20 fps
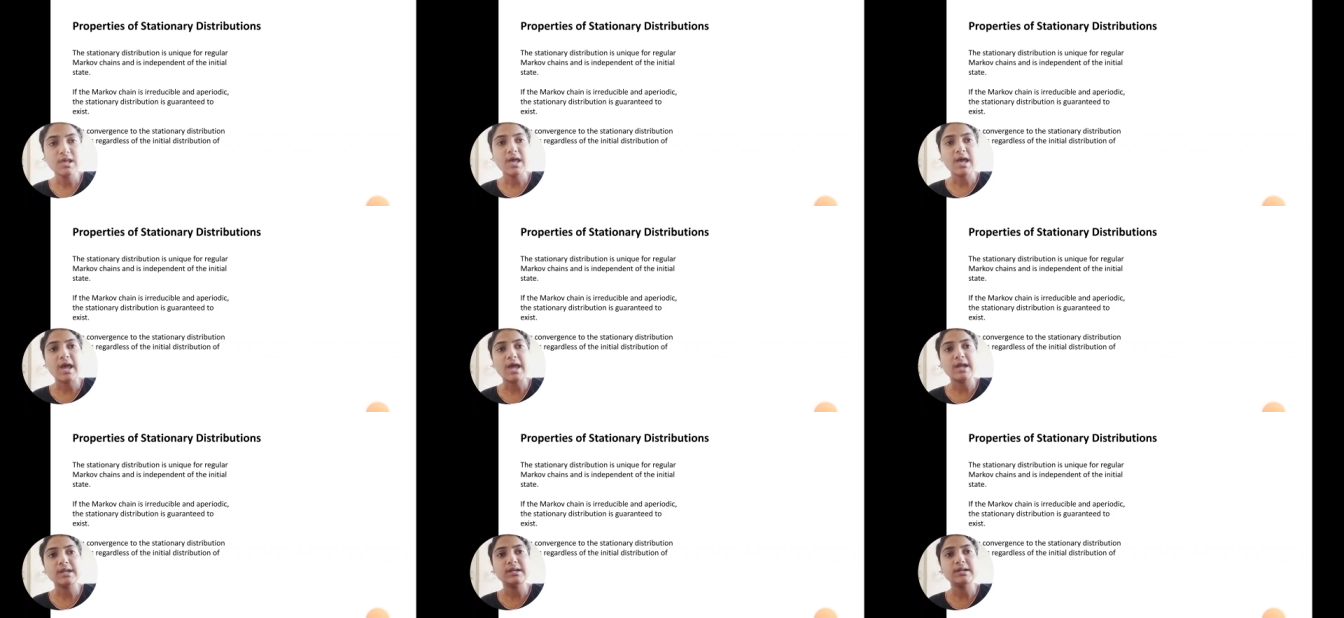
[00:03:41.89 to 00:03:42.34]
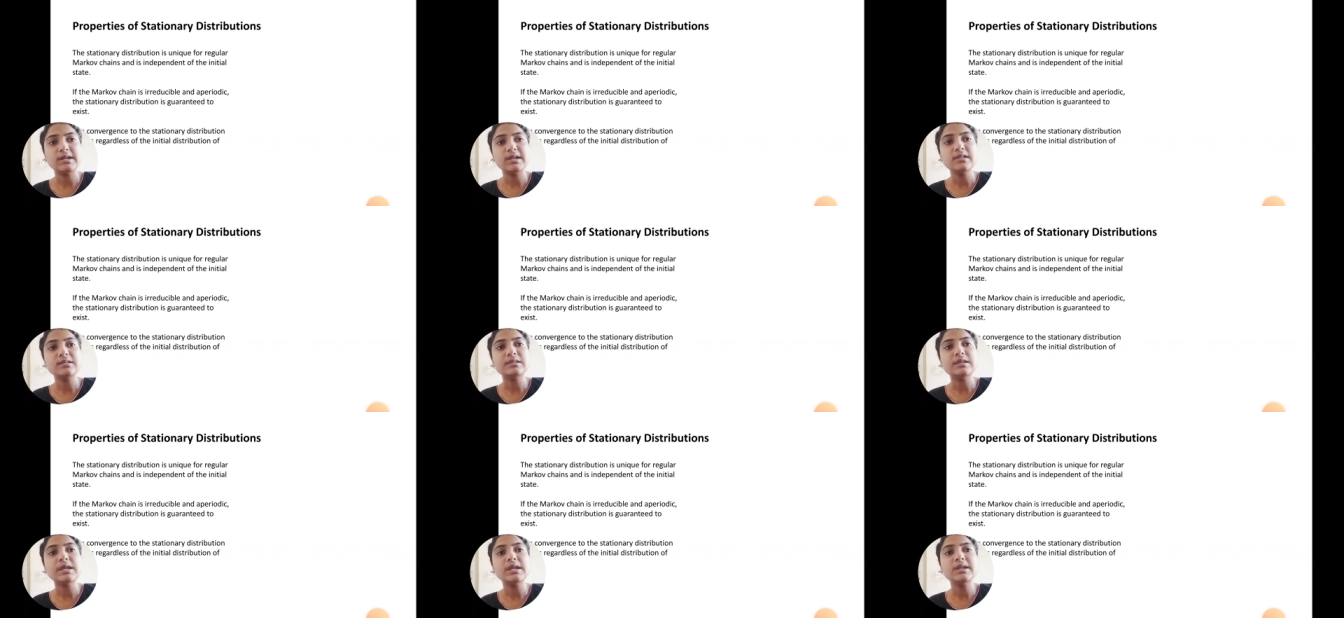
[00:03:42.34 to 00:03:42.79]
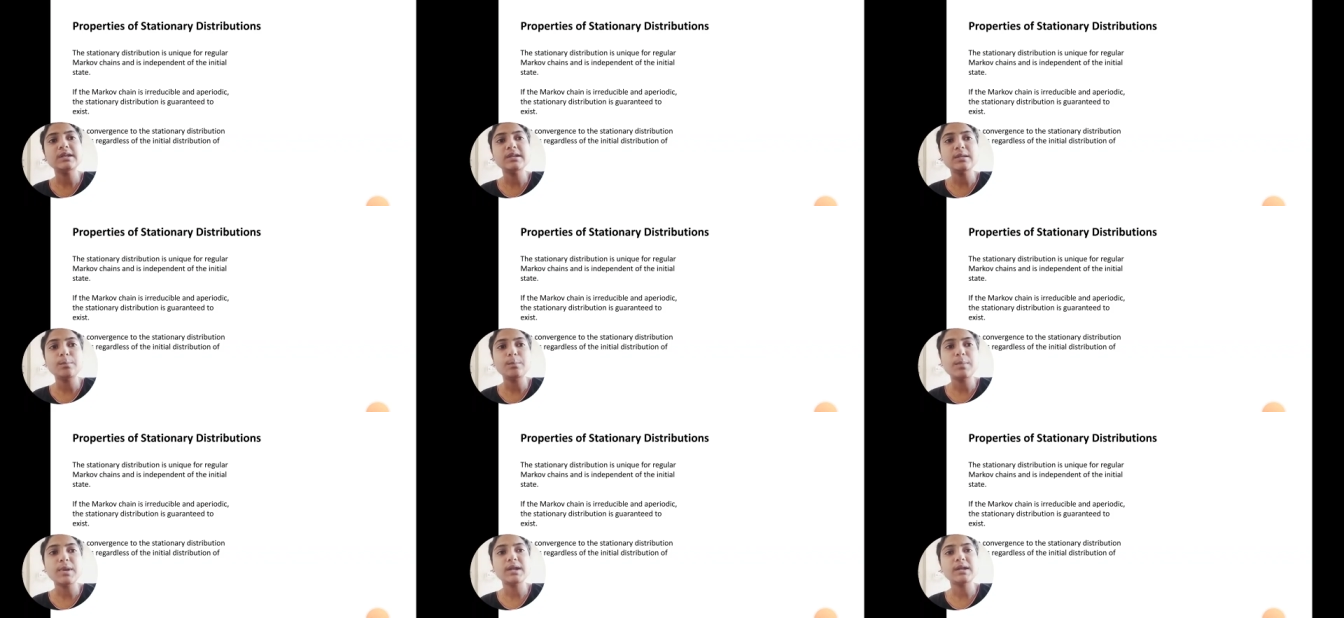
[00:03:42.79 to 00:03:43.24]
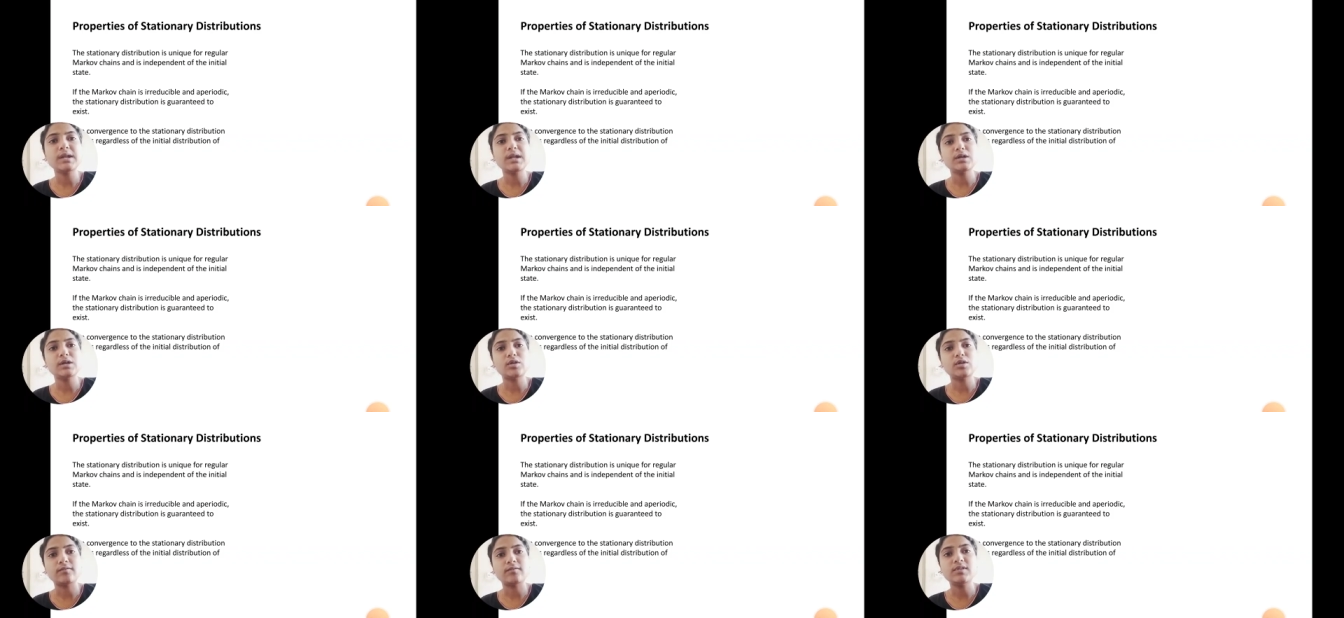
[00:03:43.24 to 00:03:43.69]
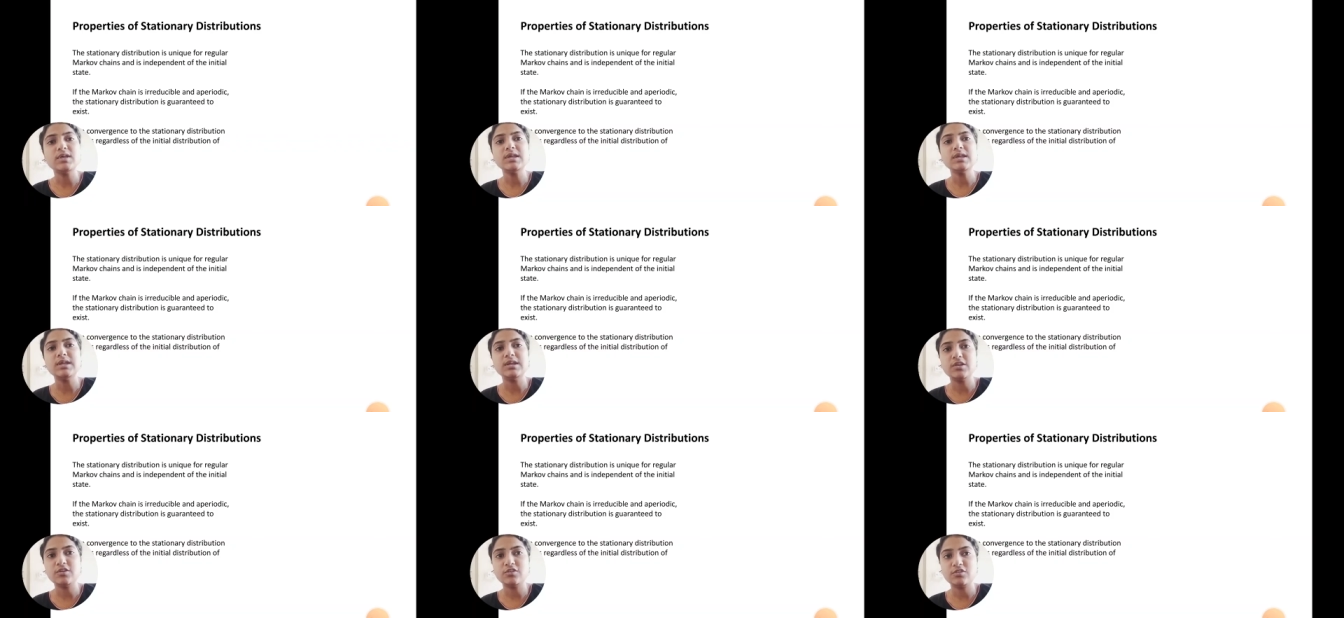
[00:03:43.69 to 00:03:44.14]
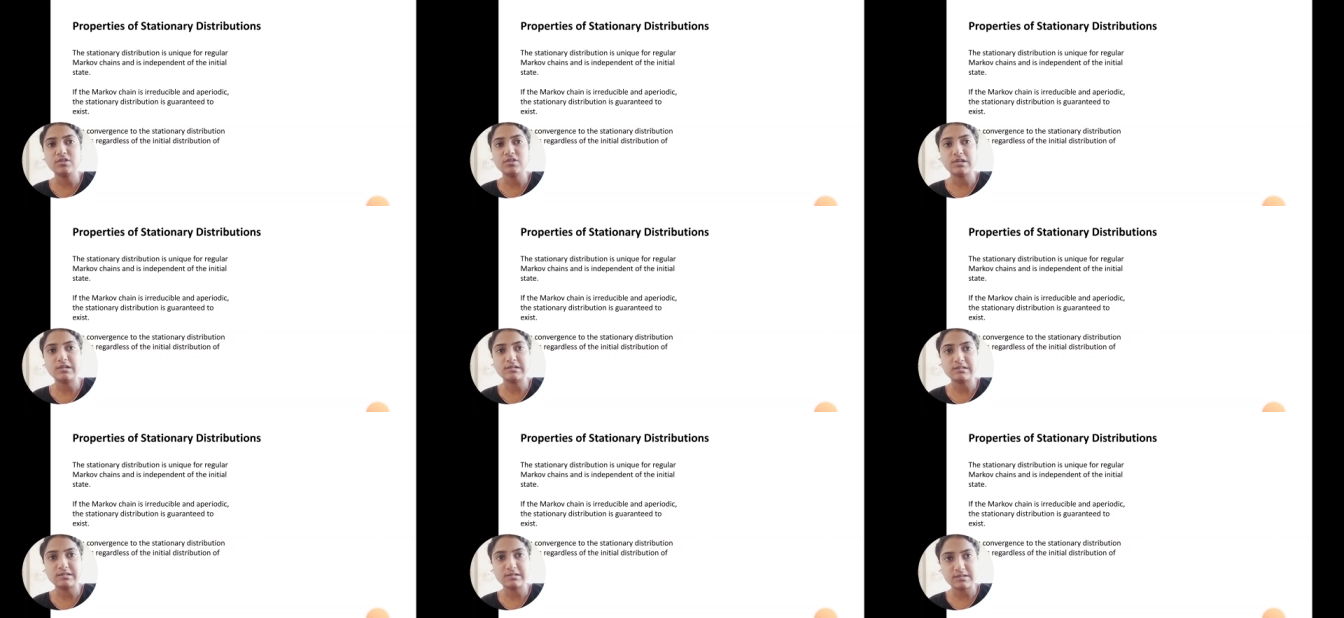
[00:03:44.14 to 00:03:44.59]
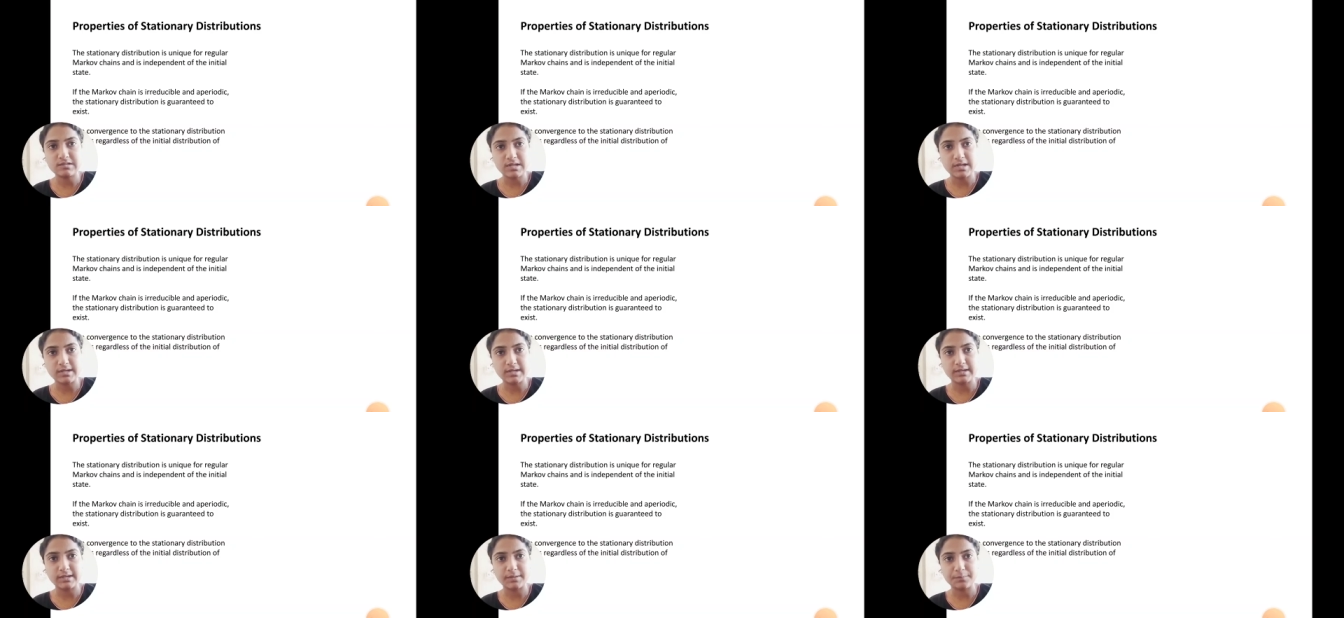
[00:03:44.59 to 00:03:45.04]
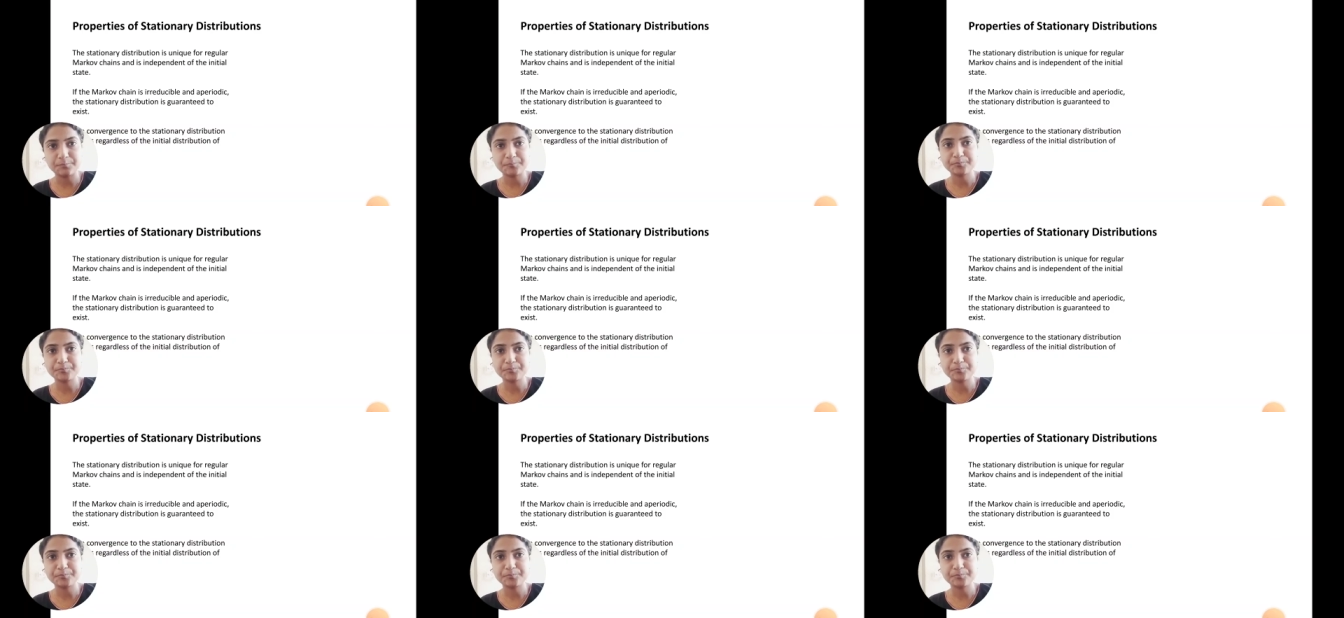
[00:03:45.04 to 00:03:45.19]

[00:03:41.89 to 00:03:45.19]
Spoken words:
and it is independent of the initial state.